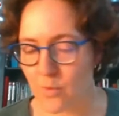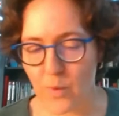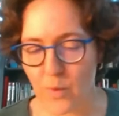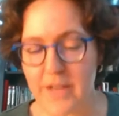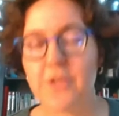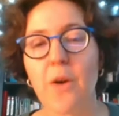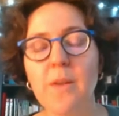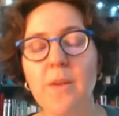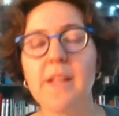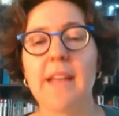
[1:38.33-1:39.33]
We
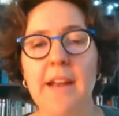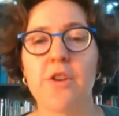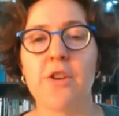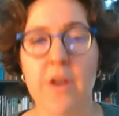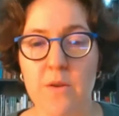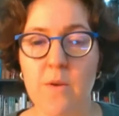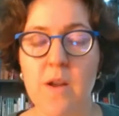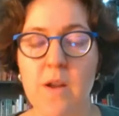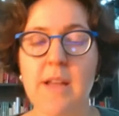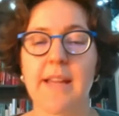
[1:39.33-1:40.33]
don't yet know
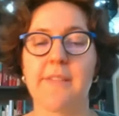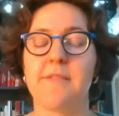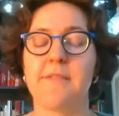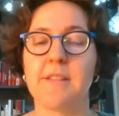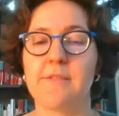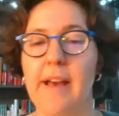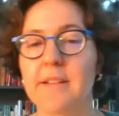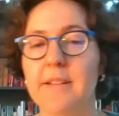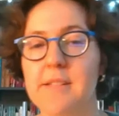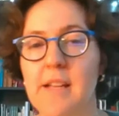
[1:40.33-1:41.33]
if this
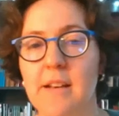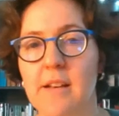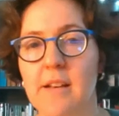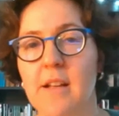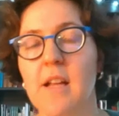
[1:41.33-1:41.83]
vaccine